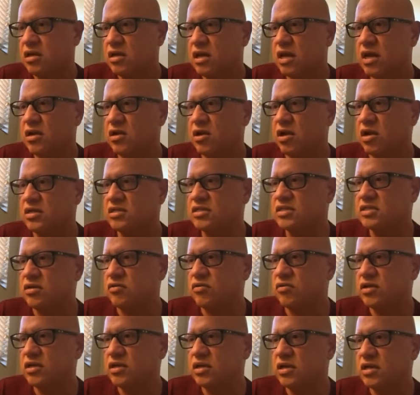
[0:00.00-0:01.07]
and
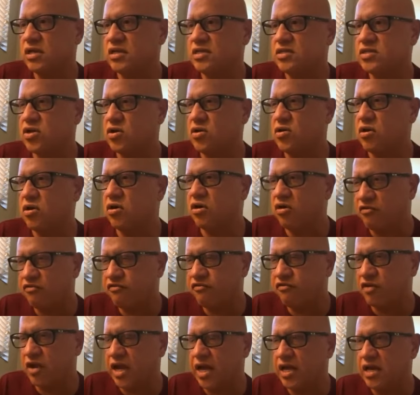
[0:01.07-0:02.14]
also his
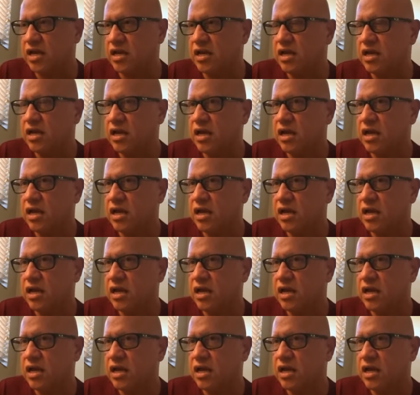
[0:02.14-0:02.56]
girlfriend